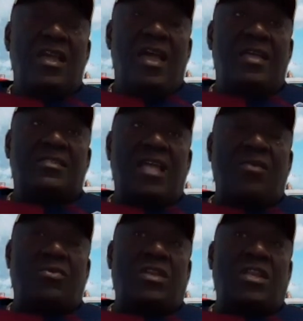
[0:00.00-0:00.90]
as I
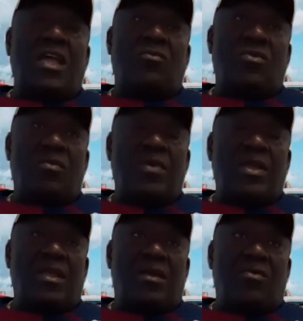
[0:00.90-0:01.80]
would like. We were a
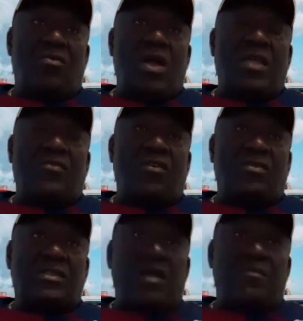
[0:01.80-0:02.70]
bit wide of our
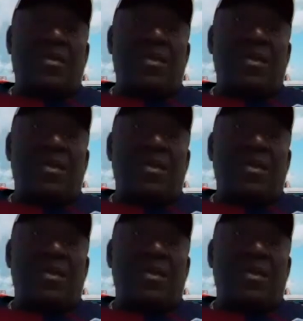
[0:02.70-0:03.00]
stump.